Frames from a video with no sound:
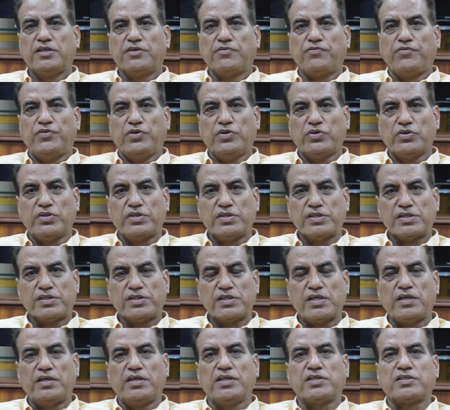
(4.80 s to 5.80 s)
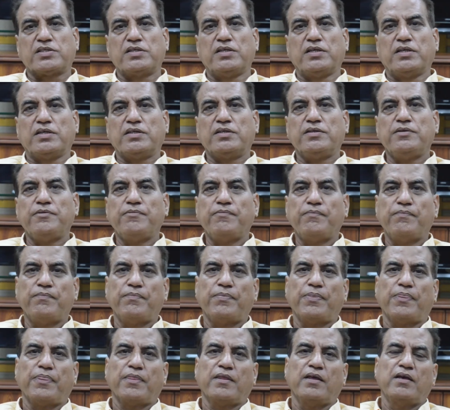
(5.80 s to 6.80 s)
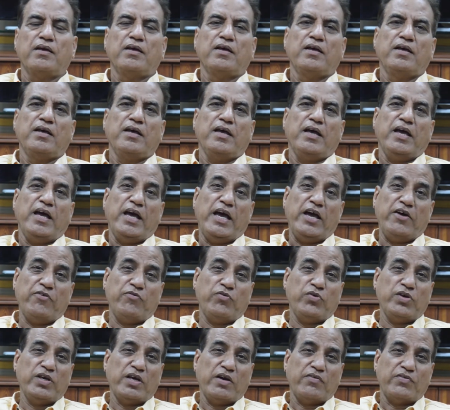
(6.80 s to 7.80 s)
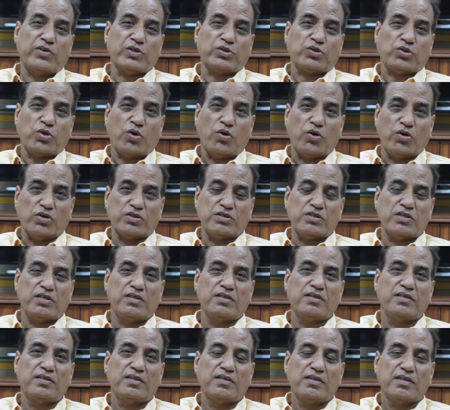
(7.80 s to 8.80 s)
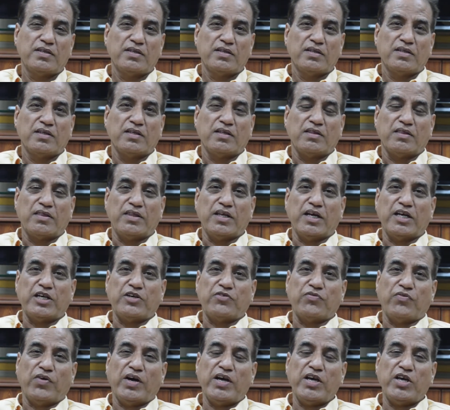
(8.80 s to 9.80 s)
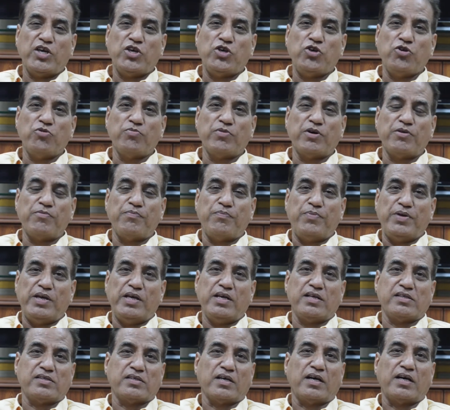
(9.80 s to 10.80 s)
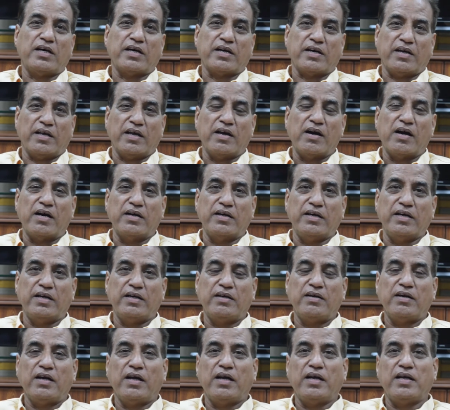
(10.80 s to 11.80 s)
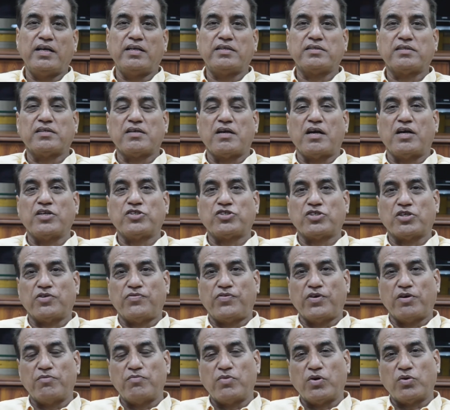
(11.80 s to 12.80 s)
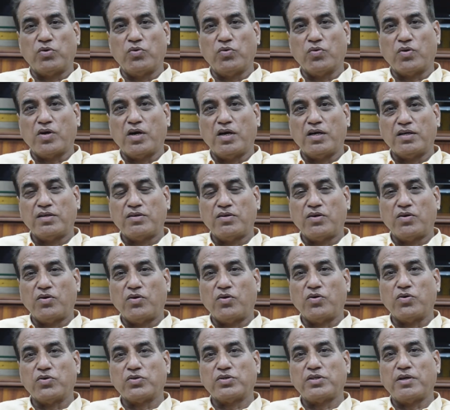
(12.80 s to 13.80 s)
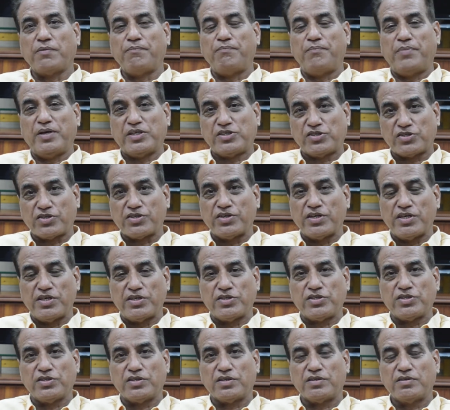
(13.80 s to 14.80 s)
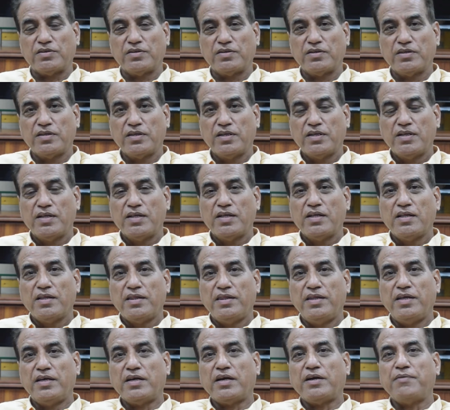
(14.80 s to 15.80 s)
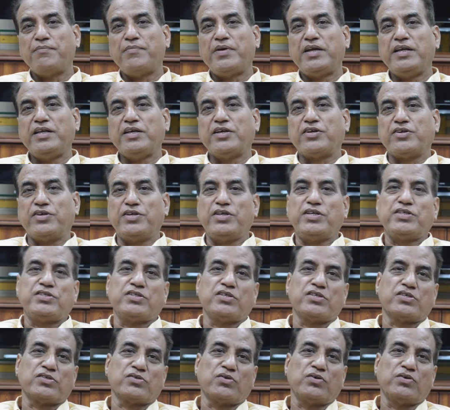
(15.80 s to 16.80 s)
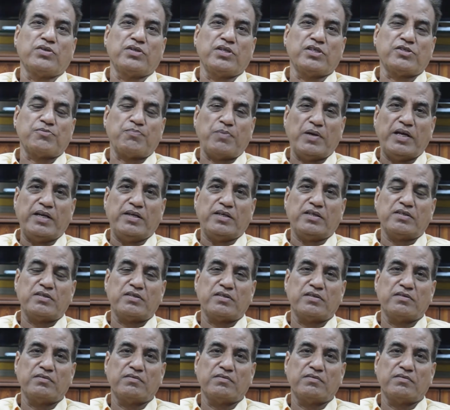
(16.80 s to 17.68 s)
viewers and listener, have we ever thought that why human beings are regarded as Ashraf al-Makhlukat or the best creature? There are many creatures on this planet,